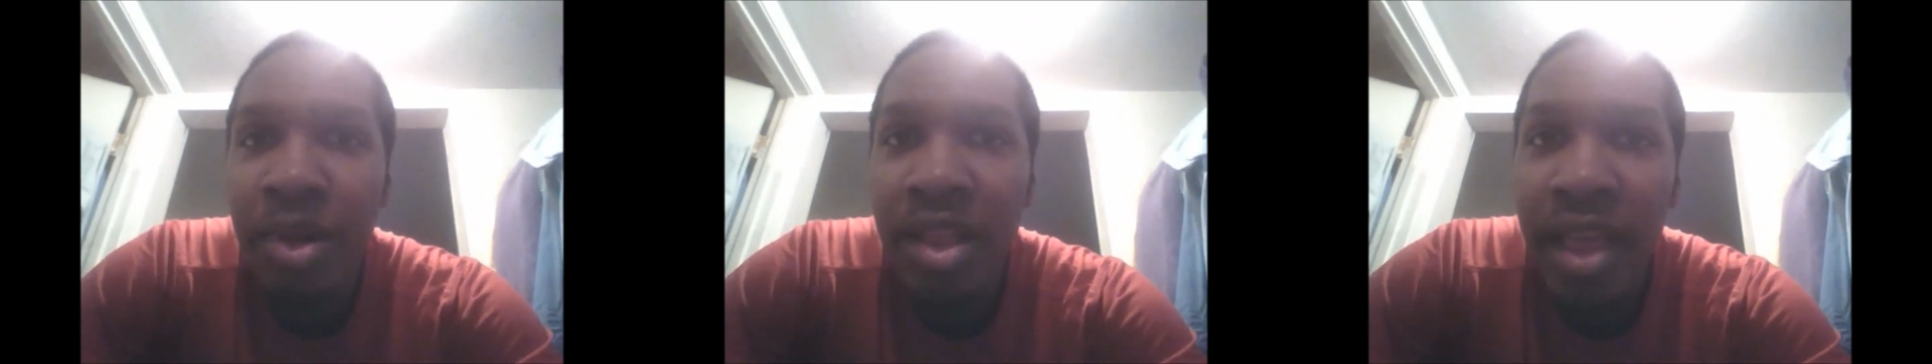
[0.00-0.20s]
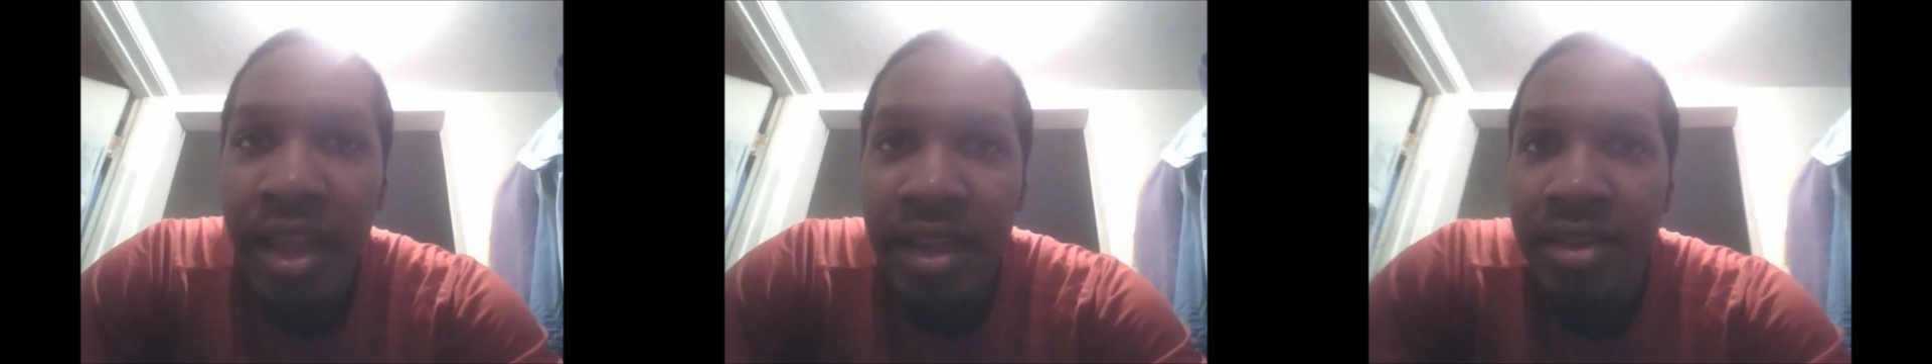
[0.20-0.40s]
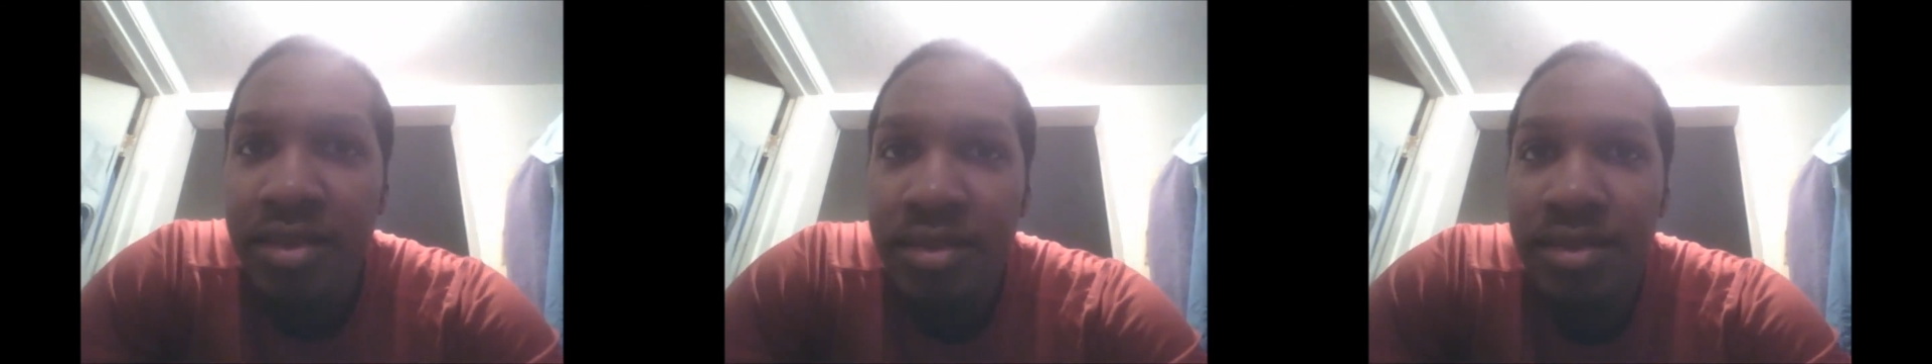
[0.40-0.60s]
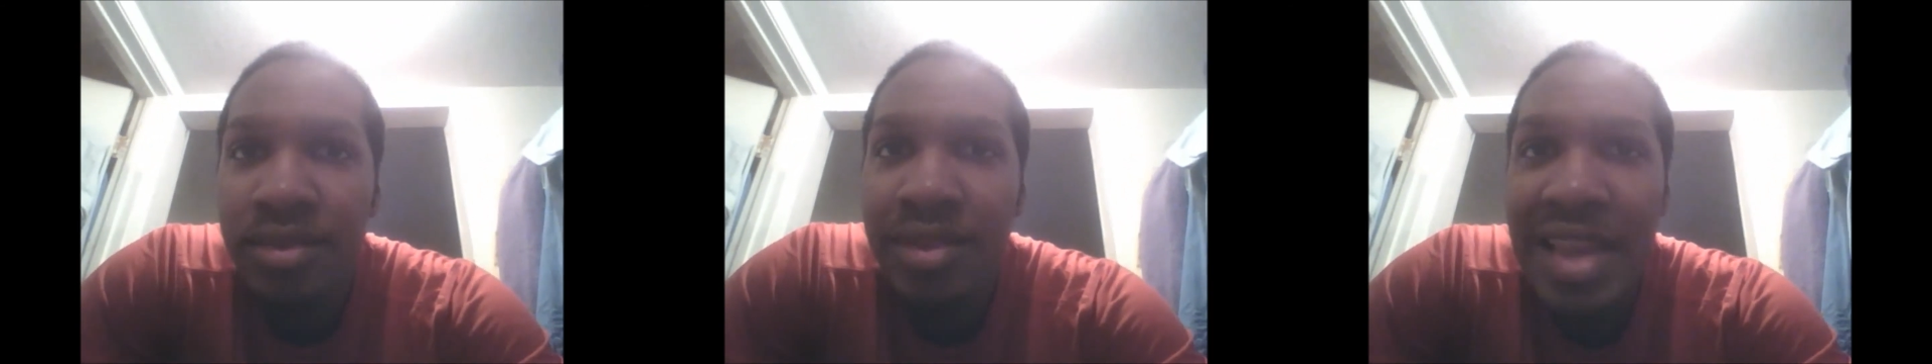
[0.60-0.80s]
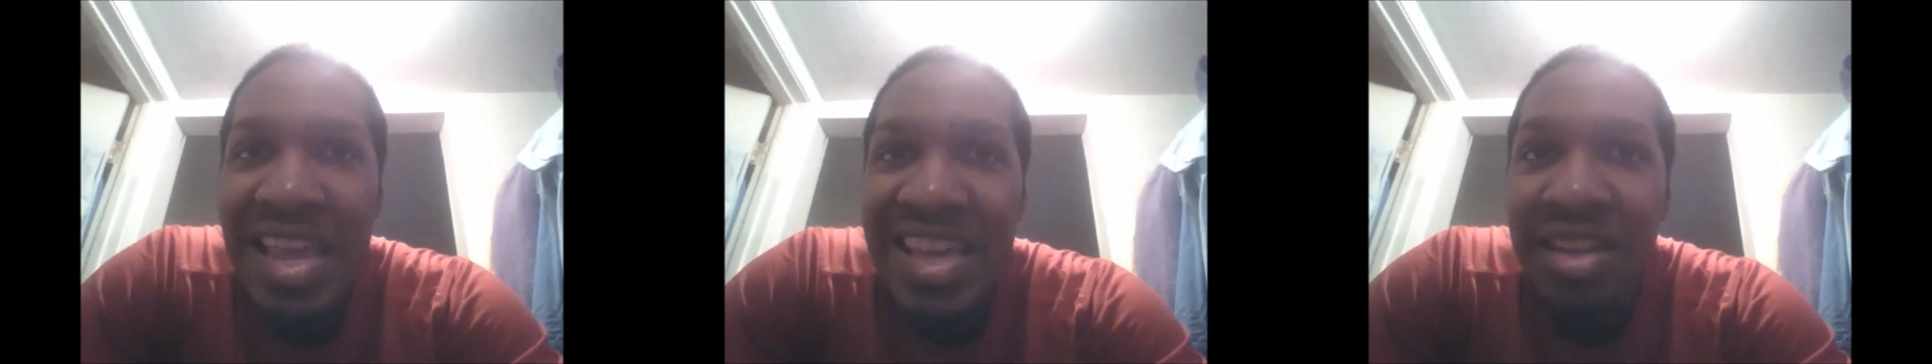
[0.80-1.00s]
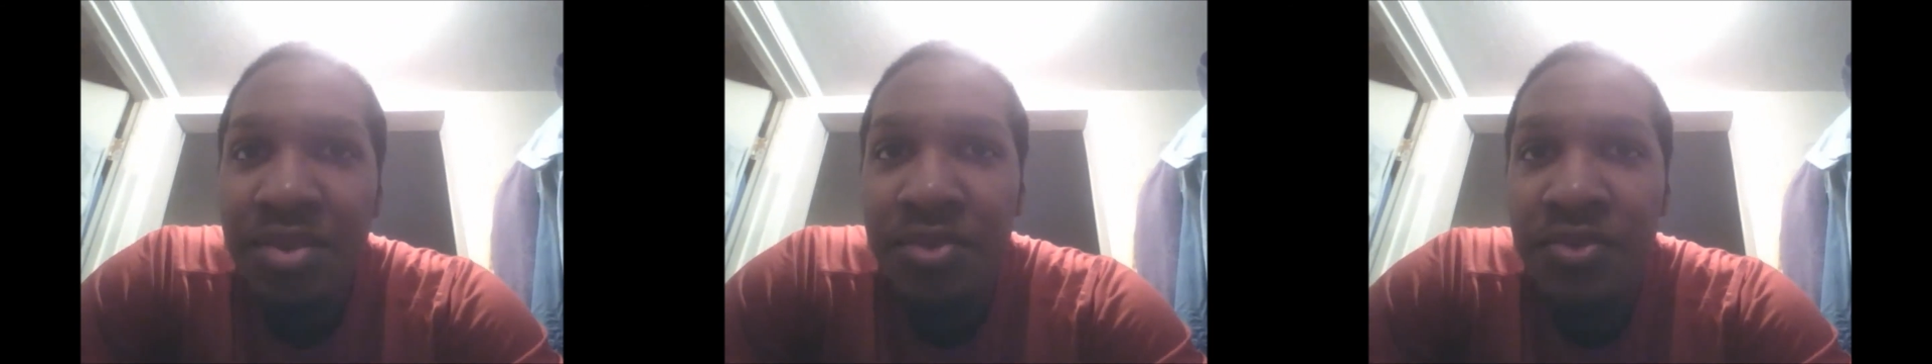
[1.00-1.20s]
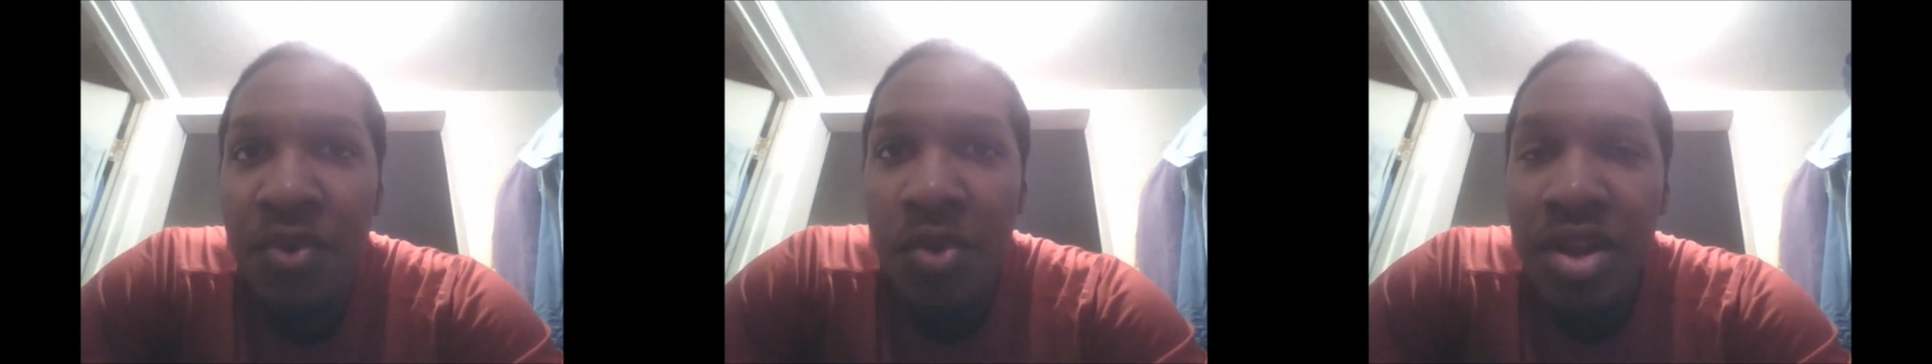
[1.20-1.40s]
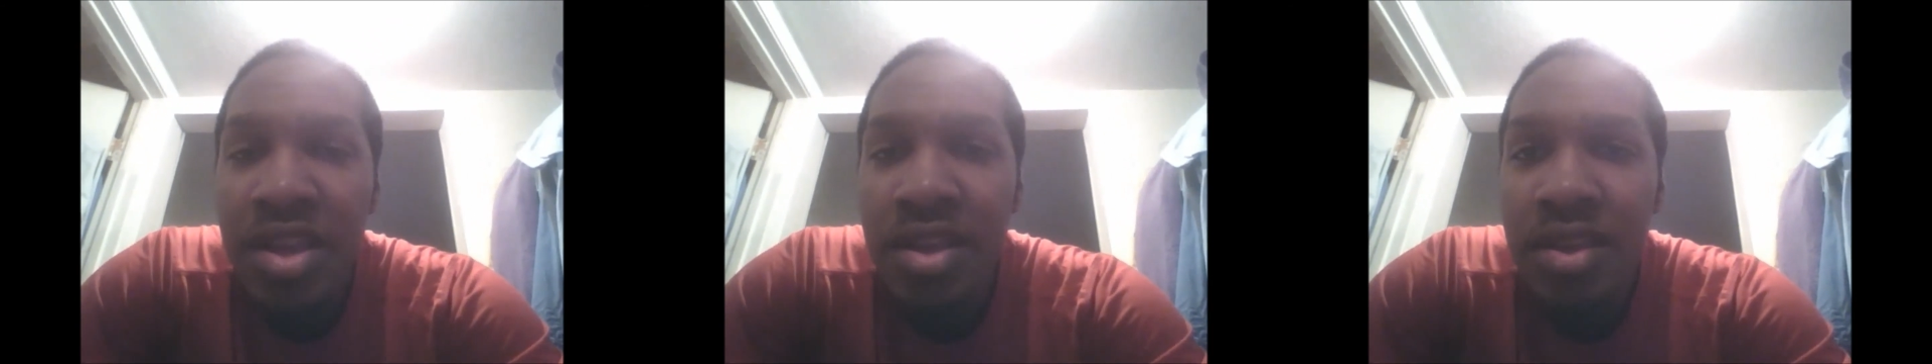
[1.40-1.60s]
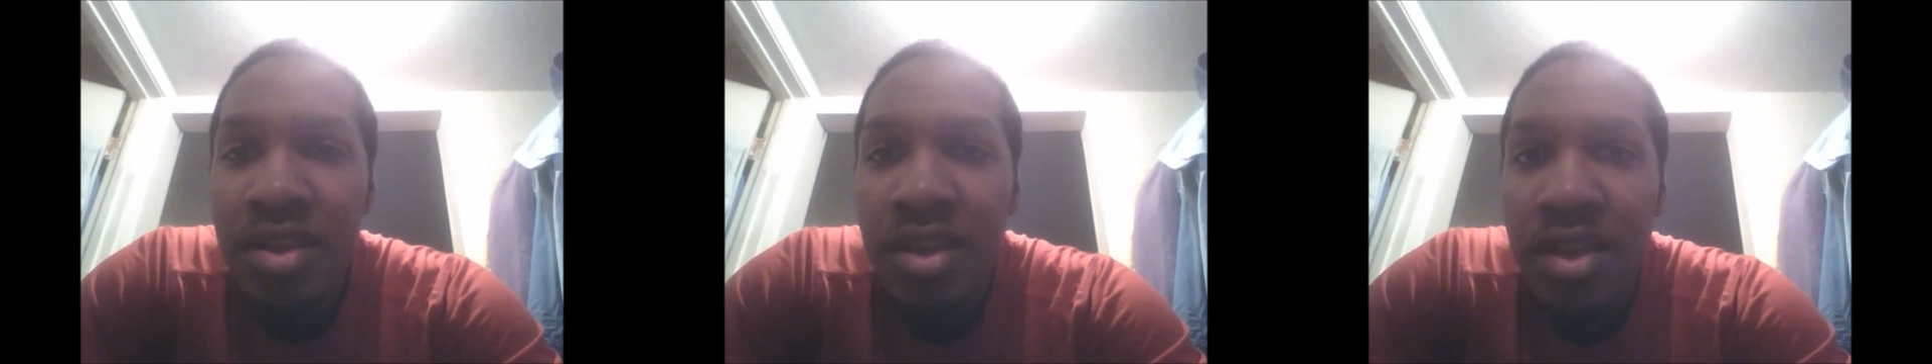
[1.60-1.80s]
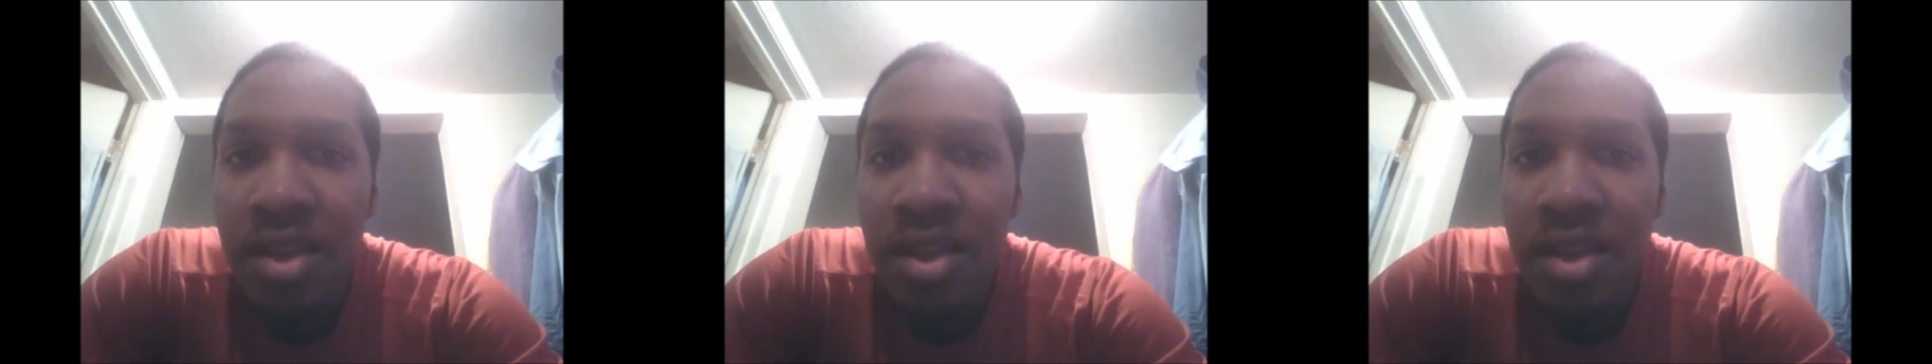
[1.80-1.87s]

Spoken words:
by like -40,